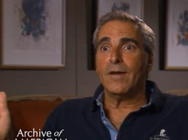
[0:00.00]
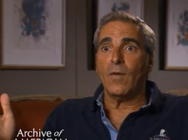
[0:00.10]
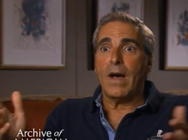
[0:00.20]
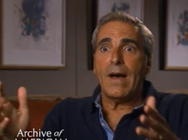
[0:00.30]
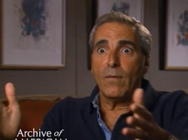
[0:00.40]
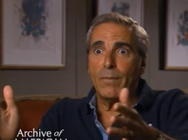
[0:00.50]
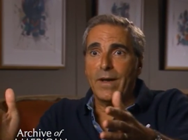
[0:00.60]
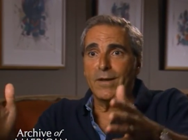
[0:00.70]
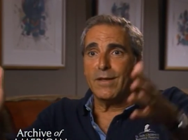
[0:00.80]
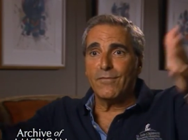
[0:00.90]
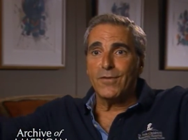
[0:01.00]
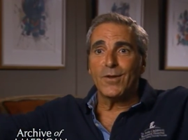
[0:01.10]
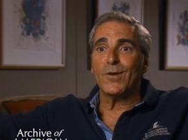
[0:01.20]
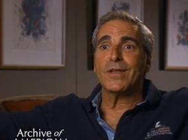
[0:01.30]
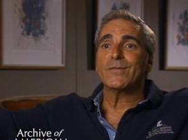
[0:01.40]
well, how about if you
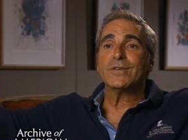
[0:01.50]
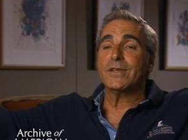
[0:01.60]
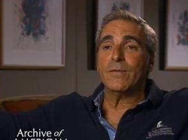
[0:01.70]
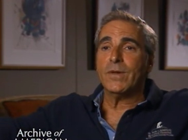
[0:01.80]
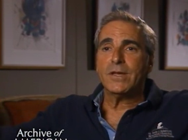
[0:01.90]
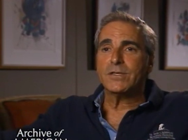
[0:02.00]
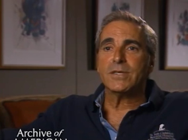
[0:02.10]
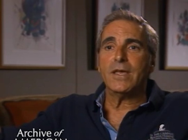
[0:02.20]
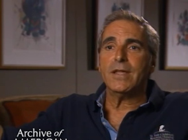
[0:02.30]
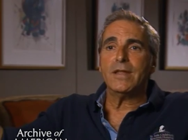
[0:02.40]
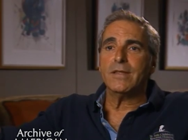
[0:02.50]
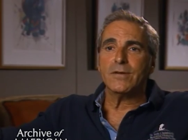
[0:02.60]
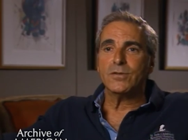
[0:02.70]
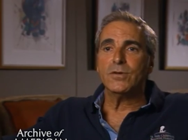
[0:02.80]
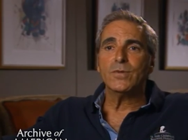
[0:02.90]
know, and just, we could say anything
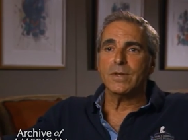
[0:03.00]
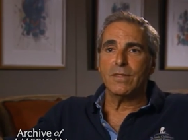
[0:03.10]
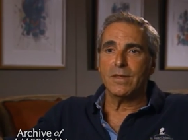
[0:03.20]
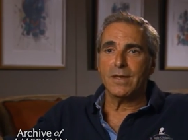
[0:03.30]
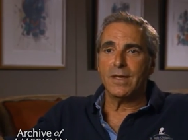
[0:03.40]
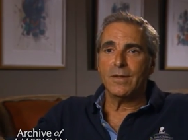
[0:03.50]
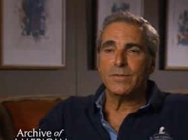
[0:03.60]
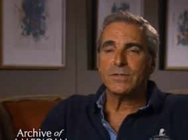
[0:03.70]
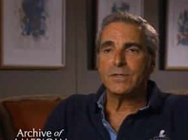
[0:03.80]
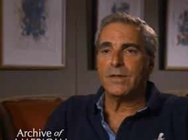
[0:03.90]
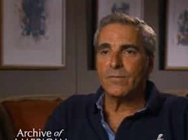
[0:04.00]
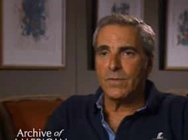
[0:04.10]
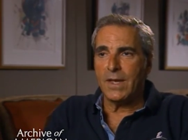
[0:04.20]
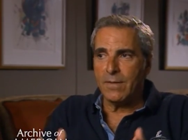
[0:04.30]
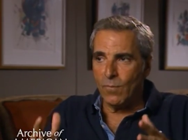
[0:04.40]
or do anything, and it was, and
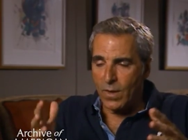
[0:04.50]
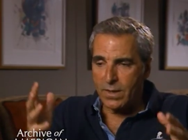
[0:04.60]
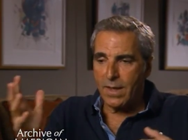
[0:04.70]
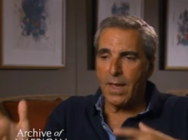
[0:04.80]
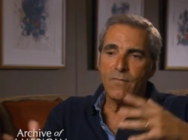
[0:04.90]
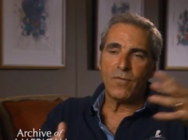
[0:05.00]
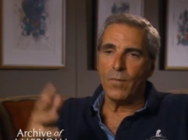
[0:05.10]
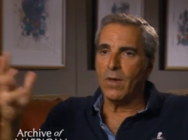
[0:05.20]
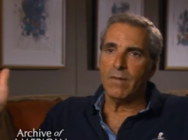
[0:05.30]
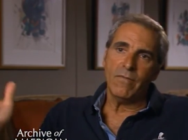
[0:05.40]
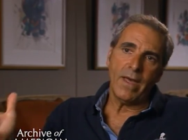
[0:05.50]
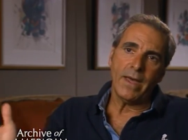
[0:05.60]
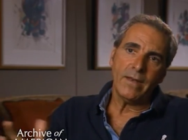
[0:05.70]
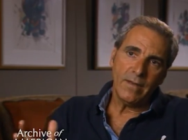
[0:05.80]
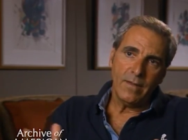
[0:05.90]
and what came from all of
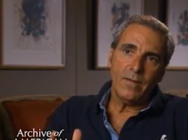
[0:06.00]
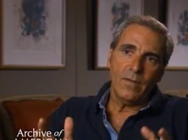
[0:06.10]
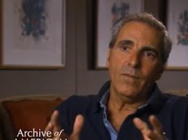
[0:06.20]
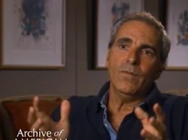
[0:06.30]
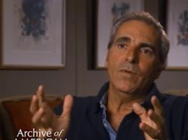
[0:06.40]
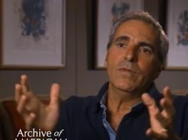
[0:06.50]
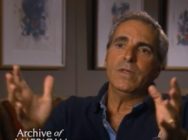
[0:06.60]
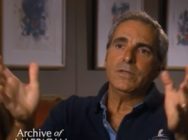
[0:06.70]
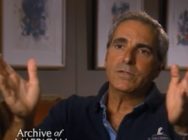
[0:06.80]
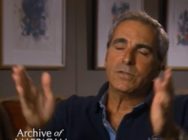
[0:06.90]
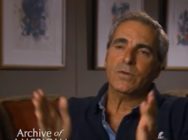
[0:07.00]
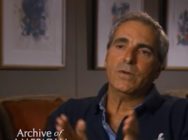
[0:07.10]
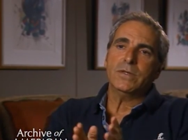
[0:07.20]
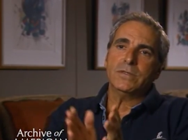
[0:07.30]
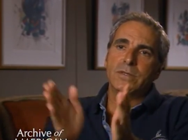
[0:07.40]
that were these
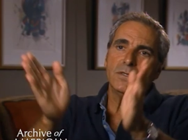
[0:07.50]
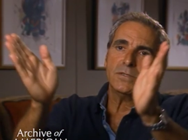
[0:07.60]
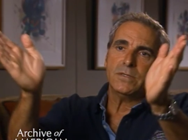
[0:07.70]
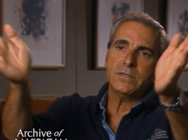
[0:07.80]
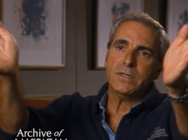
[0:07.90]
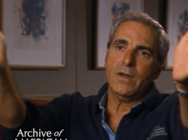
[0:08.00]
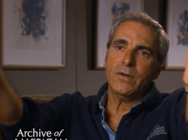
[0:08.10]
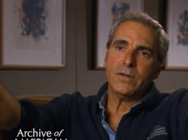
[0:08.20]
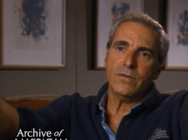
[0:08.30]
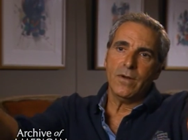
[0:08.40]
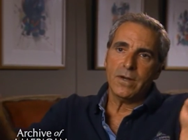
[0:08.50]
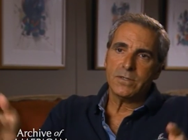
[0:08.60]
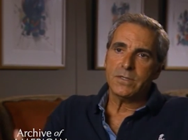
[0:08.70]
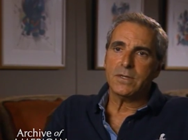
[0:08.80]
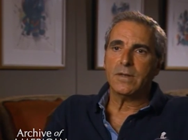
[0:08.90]
stories and these, these character
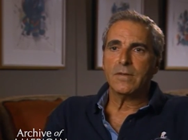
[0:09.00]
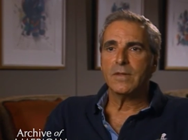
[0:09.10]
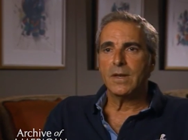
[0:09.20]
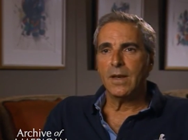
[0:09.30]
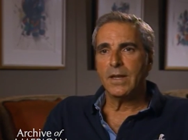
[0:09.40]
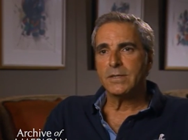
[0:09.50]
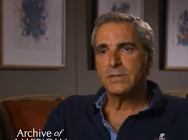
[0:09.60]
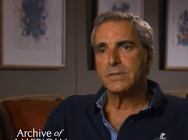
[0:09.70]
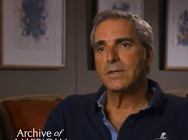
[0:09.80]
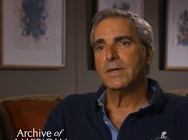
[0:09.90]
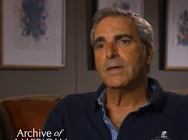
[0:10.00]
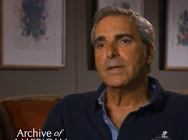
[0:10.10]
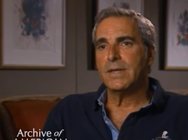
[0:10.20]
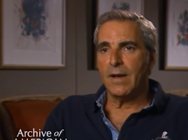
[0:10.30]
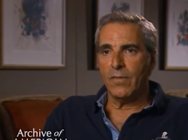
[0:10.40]
arcs that, that led us
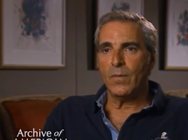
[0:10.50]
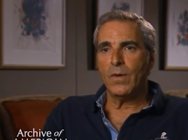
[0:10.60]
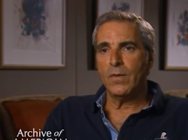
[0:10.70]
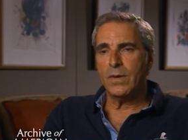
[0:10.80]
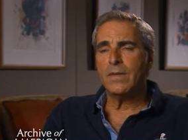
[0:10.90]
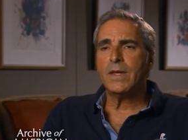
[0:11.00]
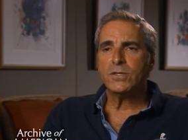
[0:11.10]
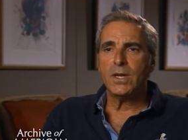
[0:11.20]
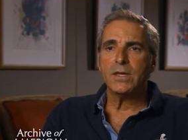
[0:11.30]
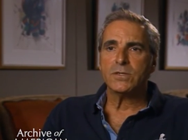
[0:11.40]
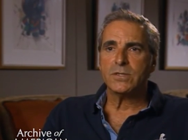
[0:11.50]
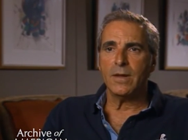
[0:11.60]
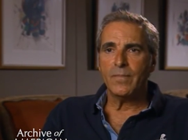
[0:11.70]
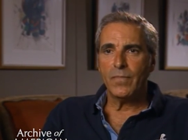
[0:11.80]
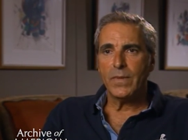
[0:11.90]
down the road. And they changed
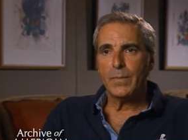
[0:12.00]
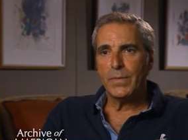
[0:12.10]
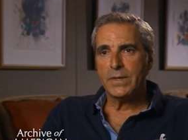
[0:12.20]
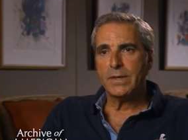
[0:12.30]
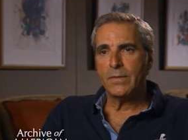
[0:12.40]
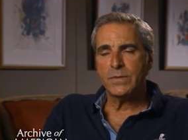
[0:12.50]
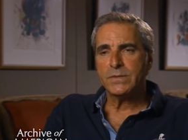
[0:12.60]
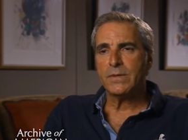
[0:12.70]
some, but it was,